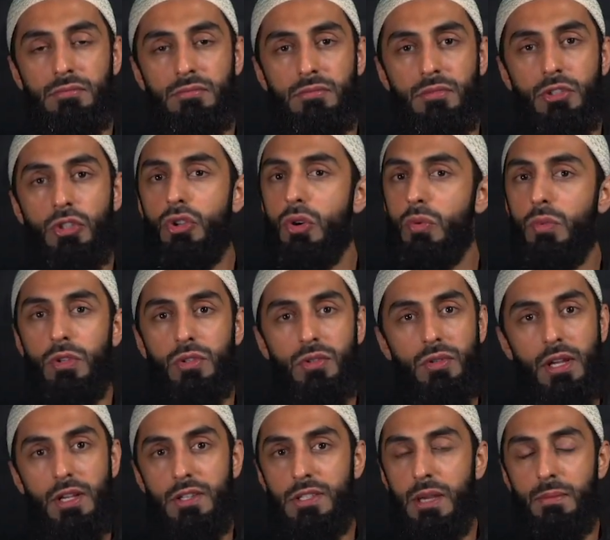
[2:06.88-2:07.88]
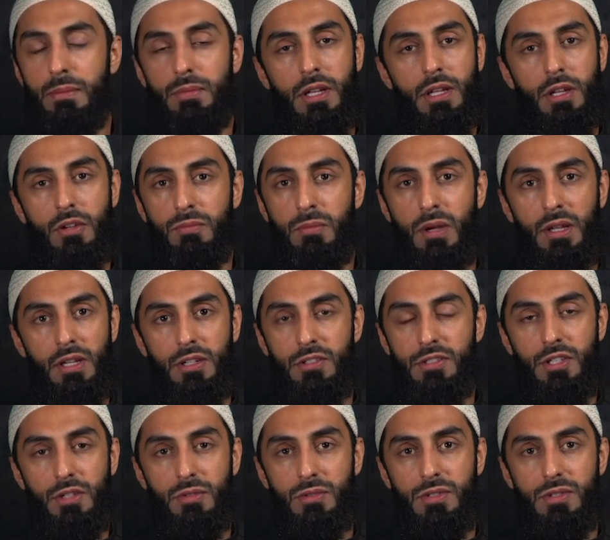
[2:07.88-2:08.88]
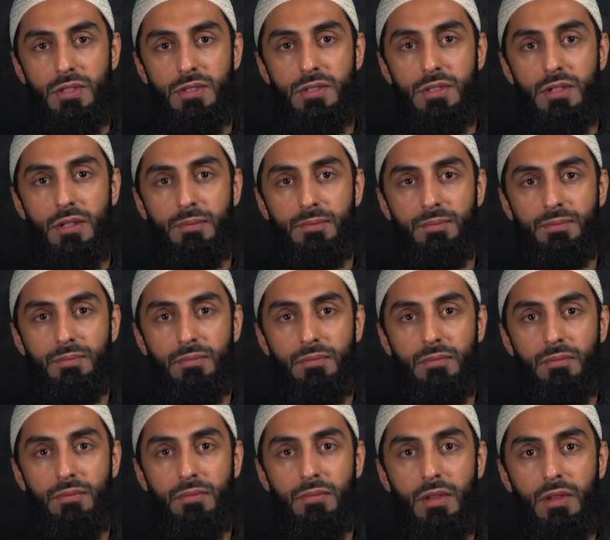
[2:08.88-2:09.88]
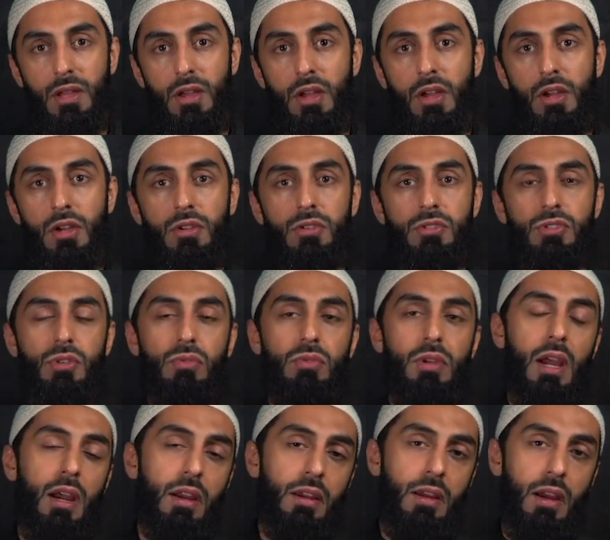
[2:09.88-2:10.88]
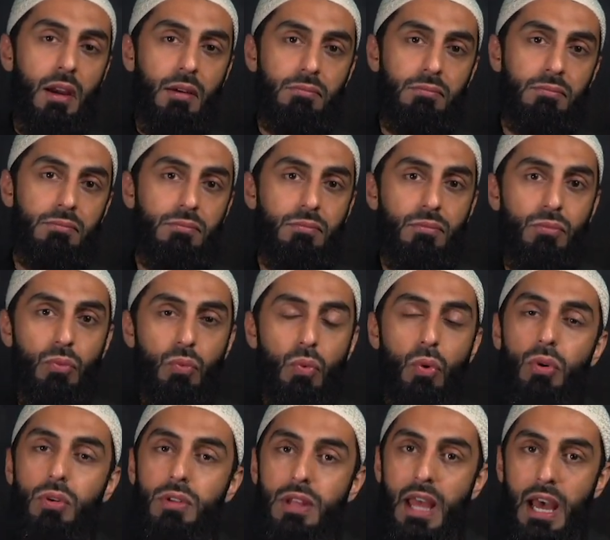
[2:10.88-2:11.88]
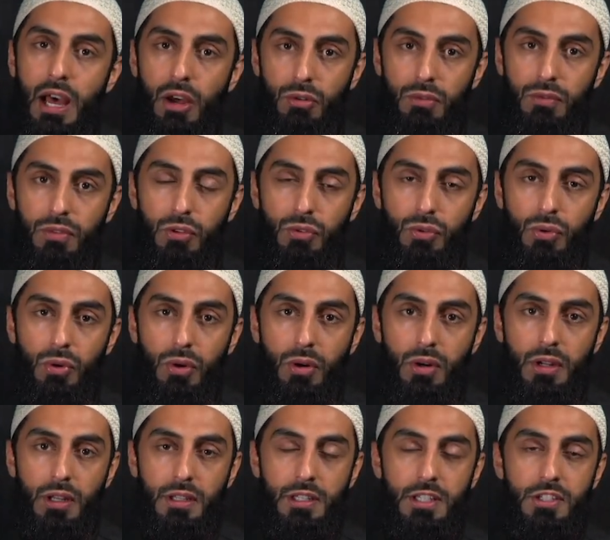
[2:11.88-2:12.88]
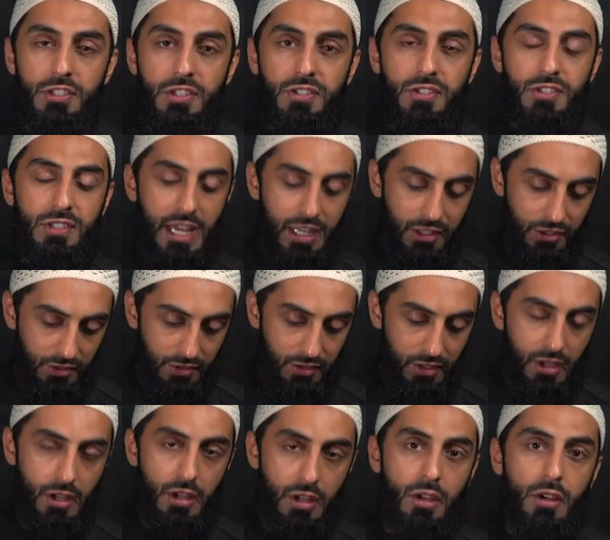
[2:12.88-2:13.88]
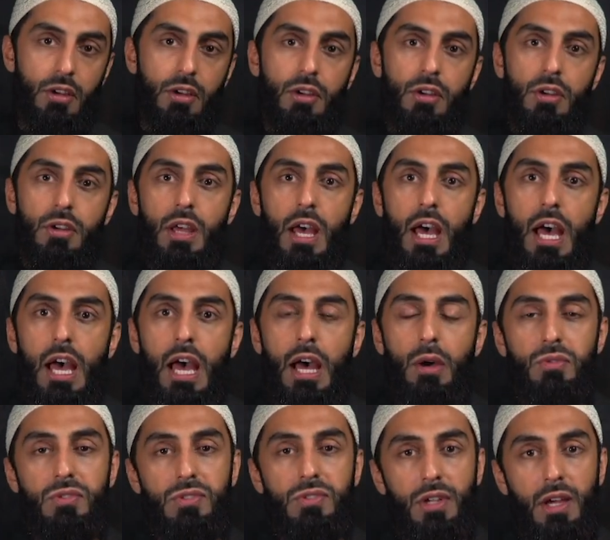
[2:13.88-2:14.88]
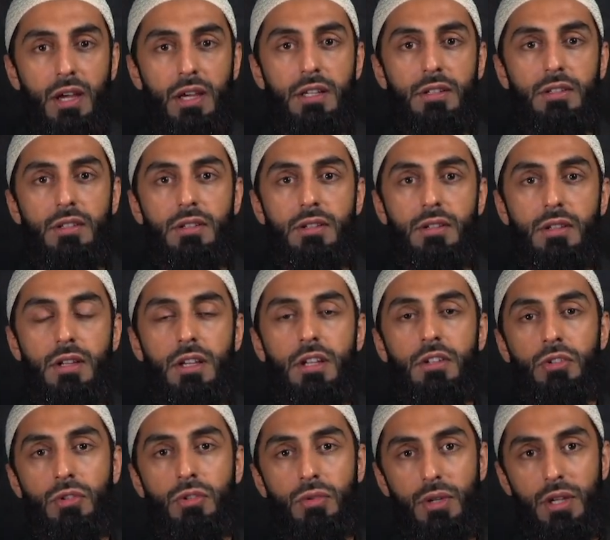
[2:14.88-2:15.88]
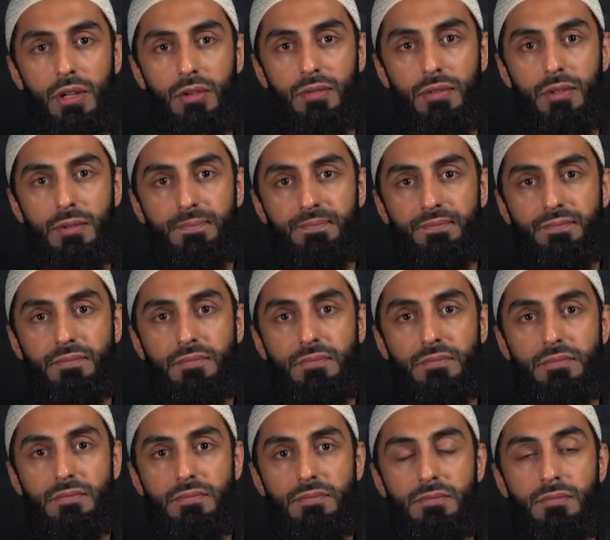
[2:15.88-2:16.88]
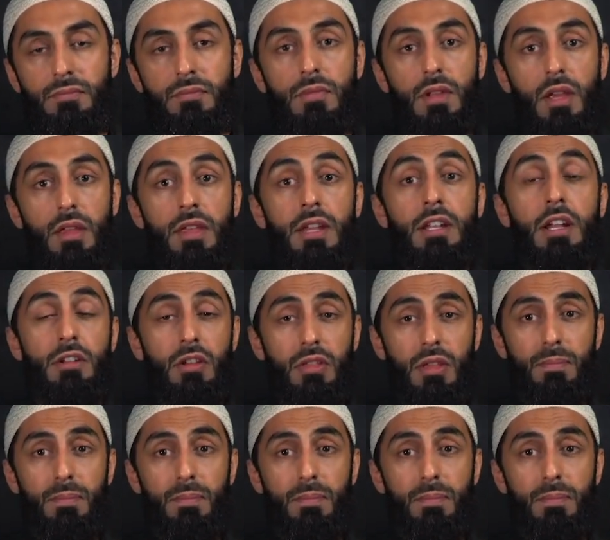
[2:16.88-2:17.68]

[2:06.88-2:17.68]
you don't want to accept any of my excuses. So Yahya walked out of the door and he just sat outside in grief. Then another